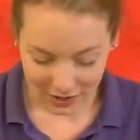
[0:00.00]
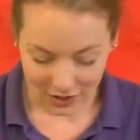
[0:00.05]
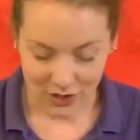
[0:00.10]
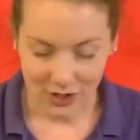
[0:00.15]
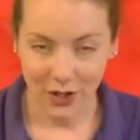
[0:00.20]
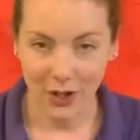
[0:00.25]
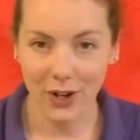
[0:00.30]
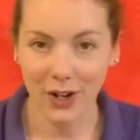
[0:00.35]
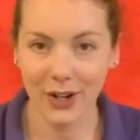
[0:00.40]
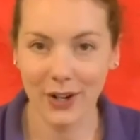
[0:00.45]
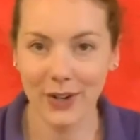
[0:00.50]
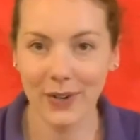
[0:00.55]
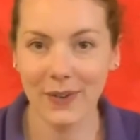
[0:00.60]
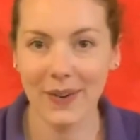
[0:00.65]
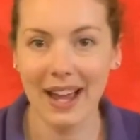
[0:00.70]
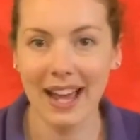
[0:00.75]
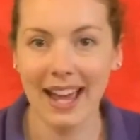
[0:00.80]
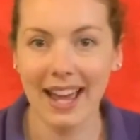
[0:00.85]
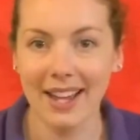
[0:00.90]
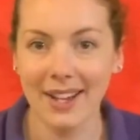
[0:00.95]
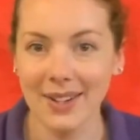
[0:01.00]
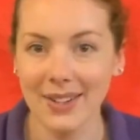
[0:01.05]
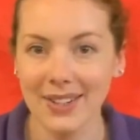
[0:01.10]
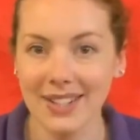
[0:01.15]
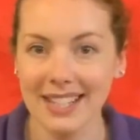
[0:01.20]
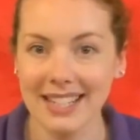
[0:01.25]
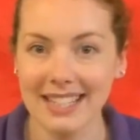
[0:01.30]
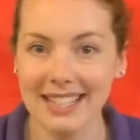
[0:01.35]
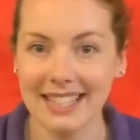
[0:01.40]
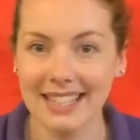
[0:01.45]
Turn around
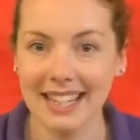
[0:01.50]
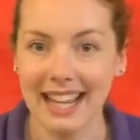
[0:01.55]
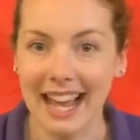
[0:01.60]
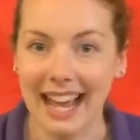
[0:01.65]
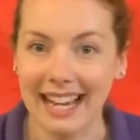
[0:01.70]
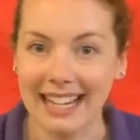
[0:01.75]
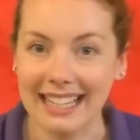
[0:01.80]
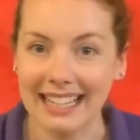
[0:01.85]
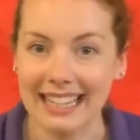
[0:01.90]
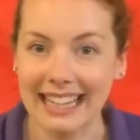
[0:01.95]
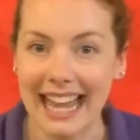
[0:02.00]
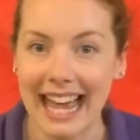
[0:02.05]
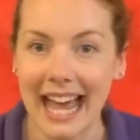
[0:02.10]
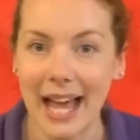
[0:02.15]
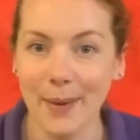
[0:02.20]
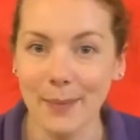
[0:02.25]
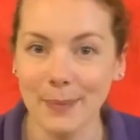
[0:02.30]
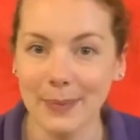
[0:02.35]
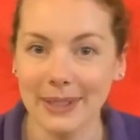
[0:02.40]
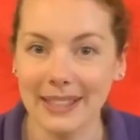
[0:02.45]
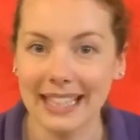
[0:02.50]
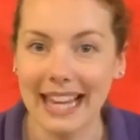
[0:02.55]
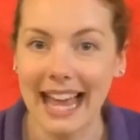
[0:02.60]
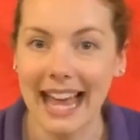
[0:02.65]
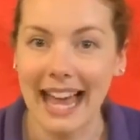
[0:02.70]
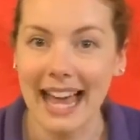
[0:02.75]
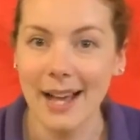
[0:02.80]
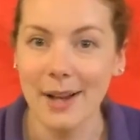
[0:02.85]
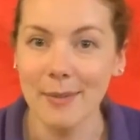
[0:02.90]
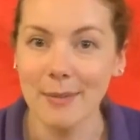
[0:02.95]
and clap,
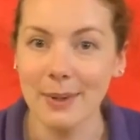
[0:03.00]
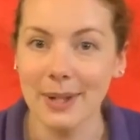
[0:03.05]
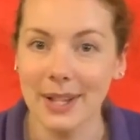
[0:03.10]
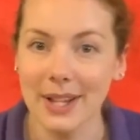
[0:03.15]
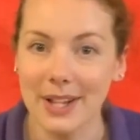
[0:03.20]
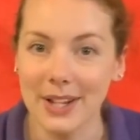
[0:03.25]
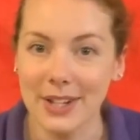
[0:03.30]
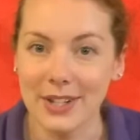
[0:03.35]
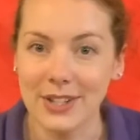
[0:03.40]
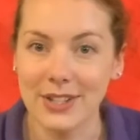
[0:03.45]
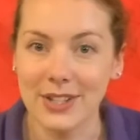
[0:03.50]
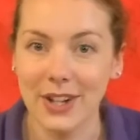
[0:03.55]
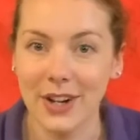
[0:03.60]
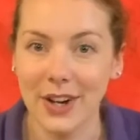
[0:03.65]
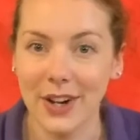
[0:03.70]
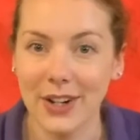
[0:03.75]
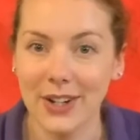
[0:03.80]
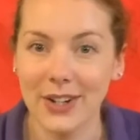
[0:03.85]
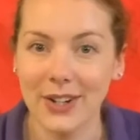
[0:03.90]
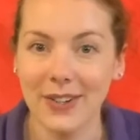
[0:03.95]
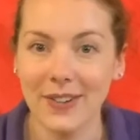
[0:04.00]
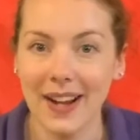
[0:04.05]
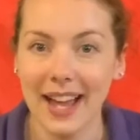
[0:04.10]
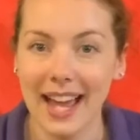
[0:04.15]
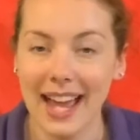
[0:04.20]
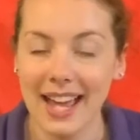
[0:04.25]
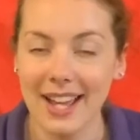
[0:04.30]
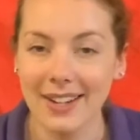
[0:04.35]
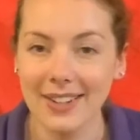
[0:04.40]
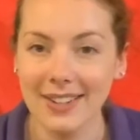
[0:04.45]
clap. Turn
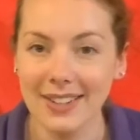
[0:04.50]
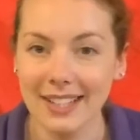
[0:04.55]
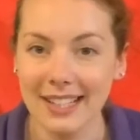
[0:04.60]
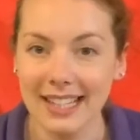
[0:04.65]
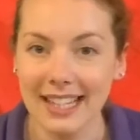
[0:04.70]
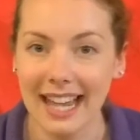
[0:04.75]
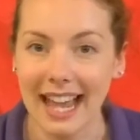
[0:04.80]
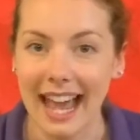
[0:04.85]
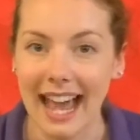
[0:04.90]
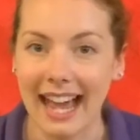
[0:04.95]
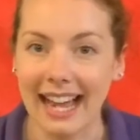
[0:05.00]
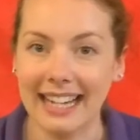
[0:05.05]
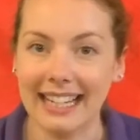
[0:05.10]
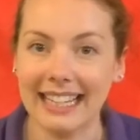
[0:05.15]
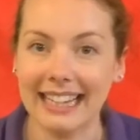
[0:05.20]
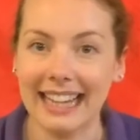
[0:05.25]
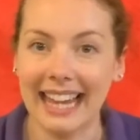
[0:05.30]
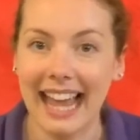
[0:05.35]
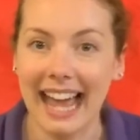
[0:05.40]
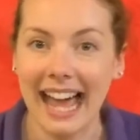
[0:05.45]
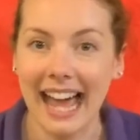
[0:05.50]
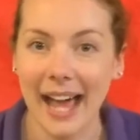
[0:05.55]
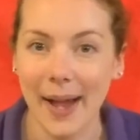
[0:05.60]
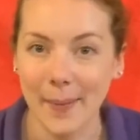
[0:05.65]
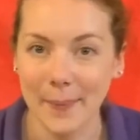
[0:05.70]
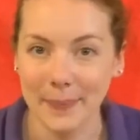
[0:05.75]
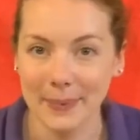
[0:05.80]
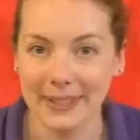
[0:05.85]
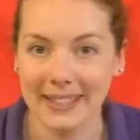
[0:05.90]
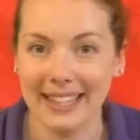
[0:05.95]
around and
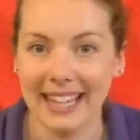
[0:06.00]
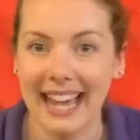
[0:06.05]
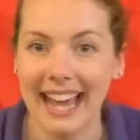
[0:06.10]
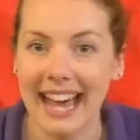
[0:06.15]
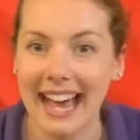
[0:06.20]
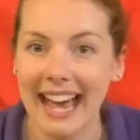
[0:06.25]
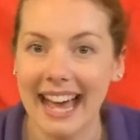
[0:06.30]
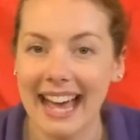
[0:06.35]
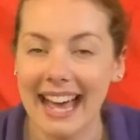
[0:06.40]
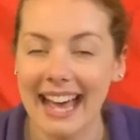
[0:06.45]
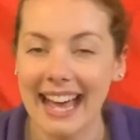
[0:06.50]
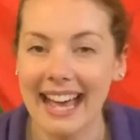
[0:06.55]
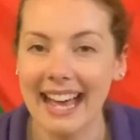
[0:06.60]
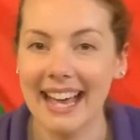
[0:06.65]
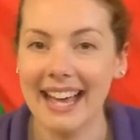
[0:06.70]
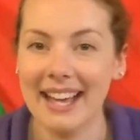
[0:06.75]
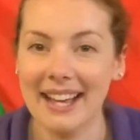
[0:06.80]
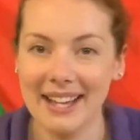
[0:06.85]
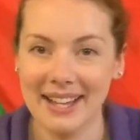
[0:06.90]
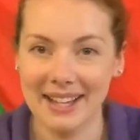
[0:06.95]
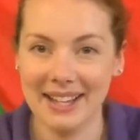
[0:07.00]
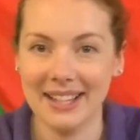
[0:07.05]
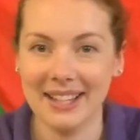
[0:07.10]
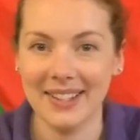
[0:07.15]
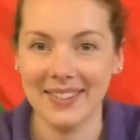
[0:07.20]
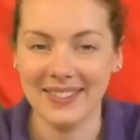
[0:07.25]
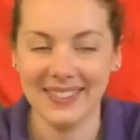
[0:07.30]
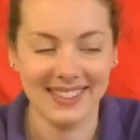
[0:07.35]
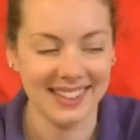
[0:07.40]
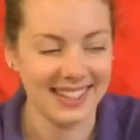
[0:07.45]
clap, clap.